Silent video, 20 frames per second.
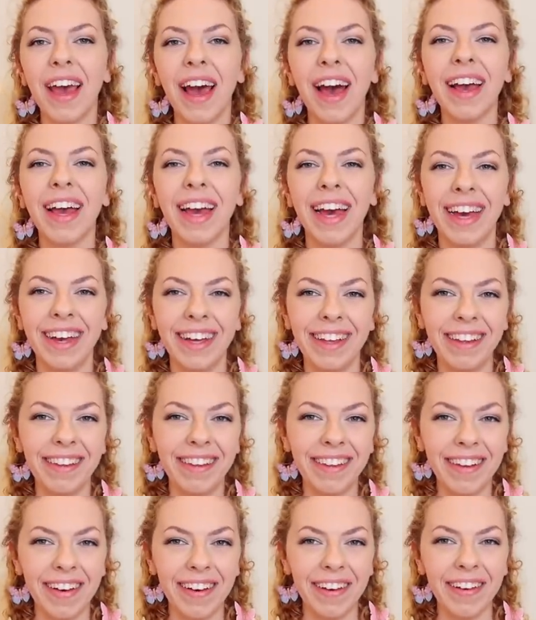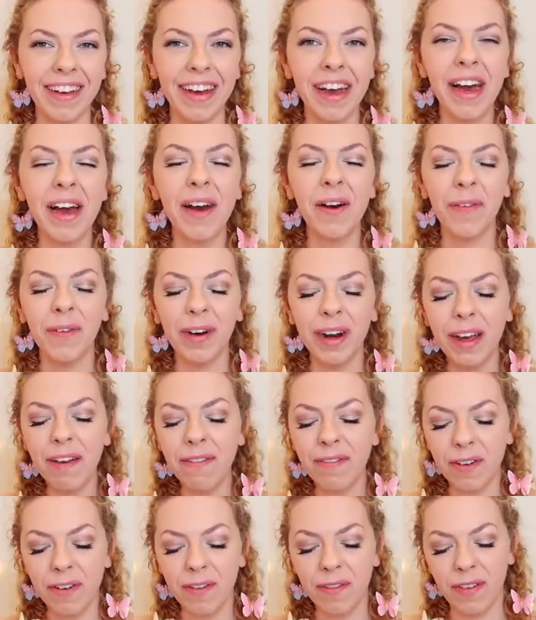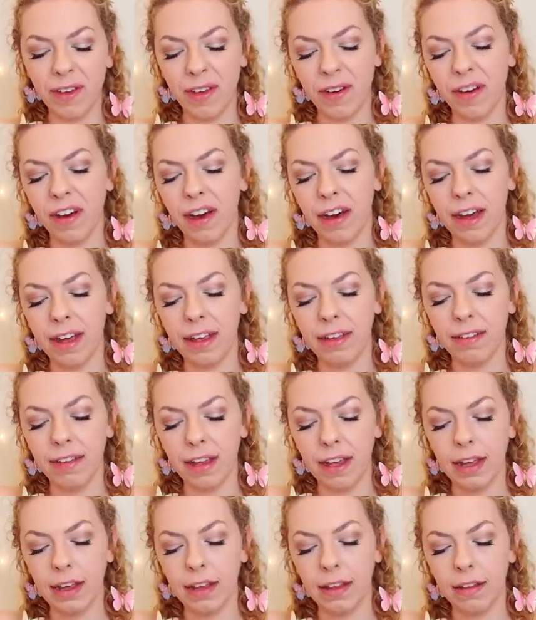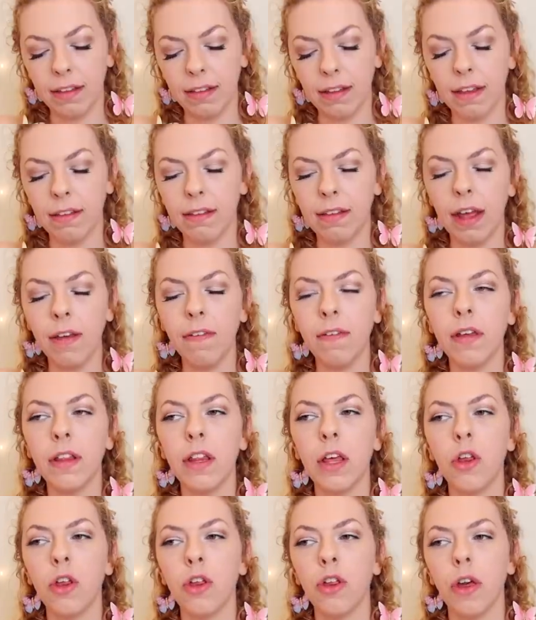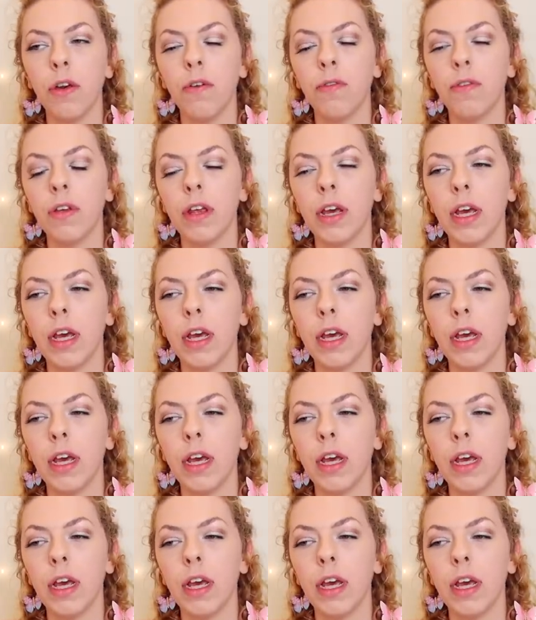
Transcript: Okay, so what I feel for you guys is there's definitely this shift